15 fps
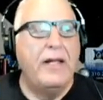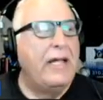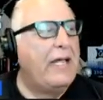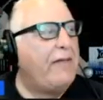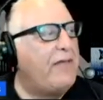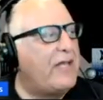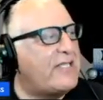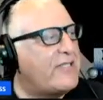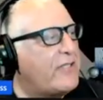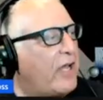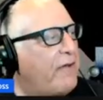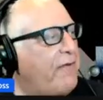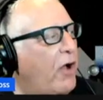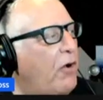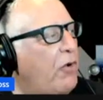This is
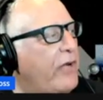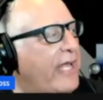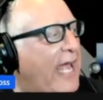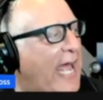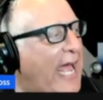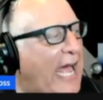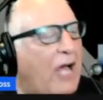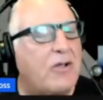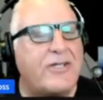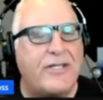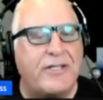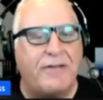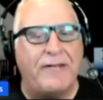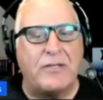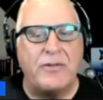of owning a house as
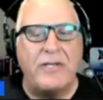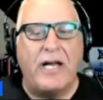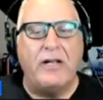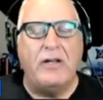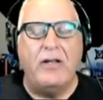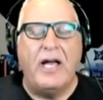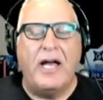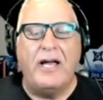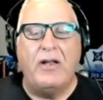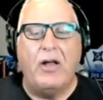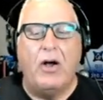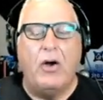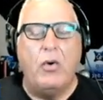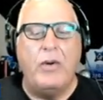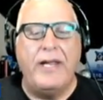an investment, not not
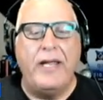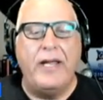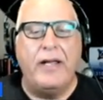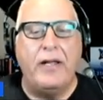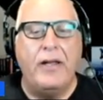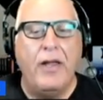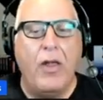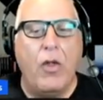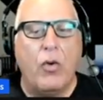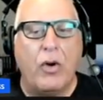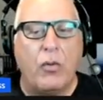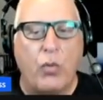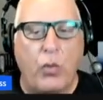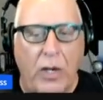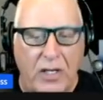owning
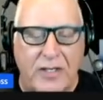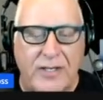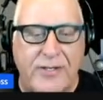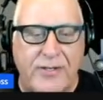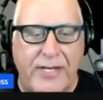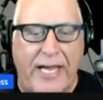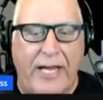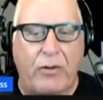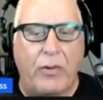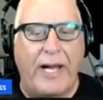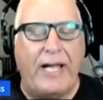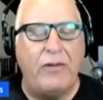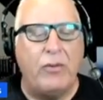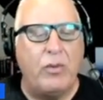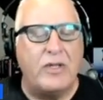real estate,
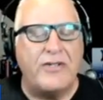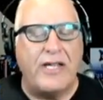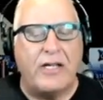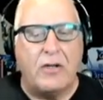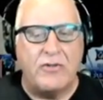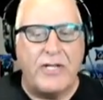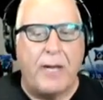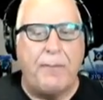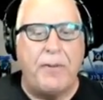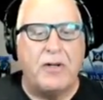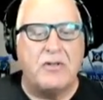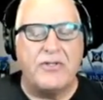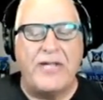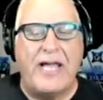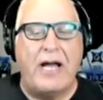right? The real estate goes up, it
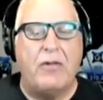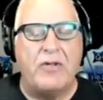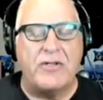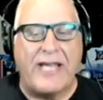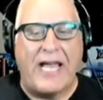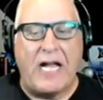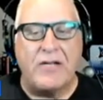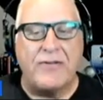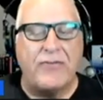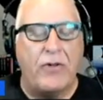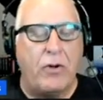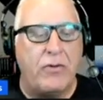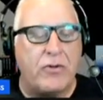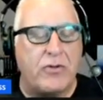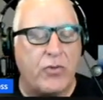goes down. There's cash
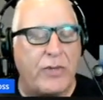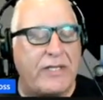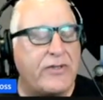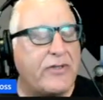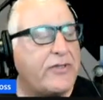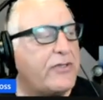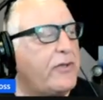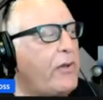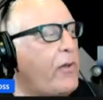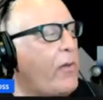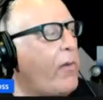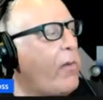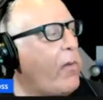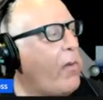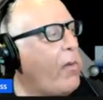flow. There's risks.
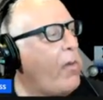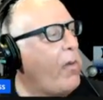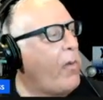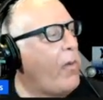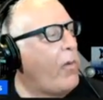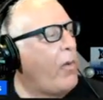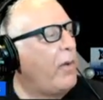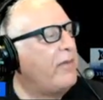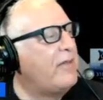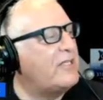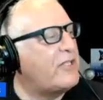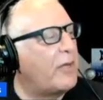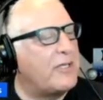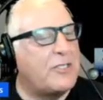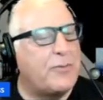Let's
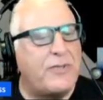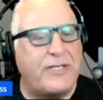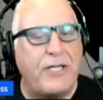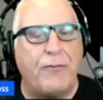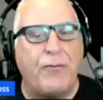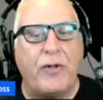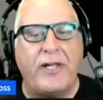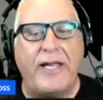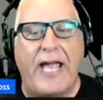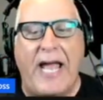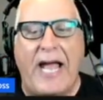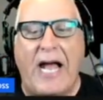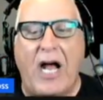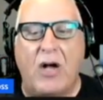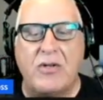talk about specifically a
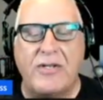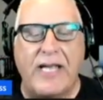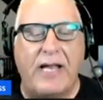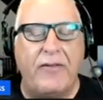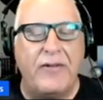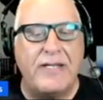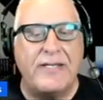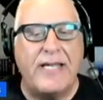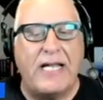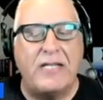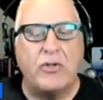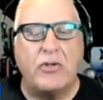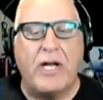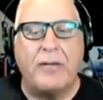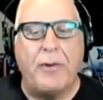house, and in this case,
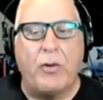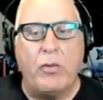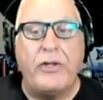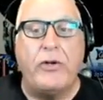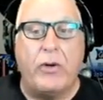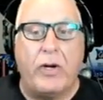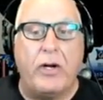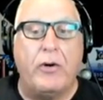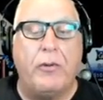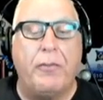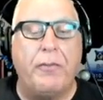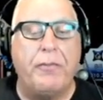we're talking about really your home.